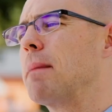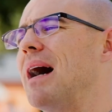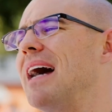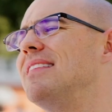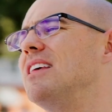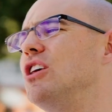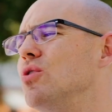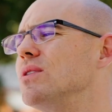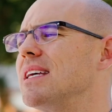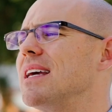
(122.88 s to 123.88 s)
By the
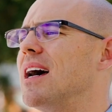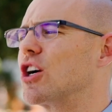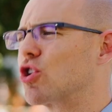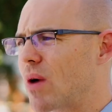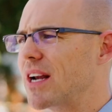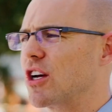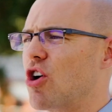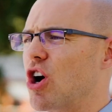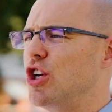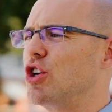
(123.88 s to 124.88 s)
using a credit
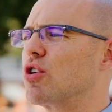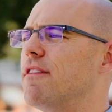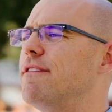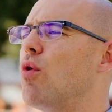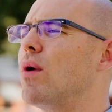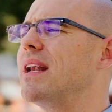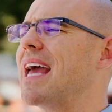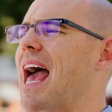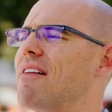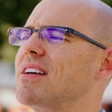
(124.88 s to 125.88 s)
card, you're avoiding
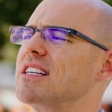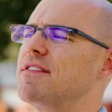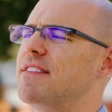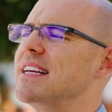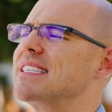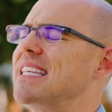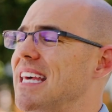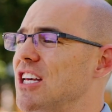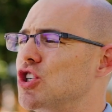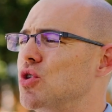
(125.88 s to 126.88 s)
having to face the
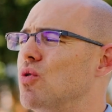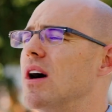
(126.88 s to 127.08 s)
issue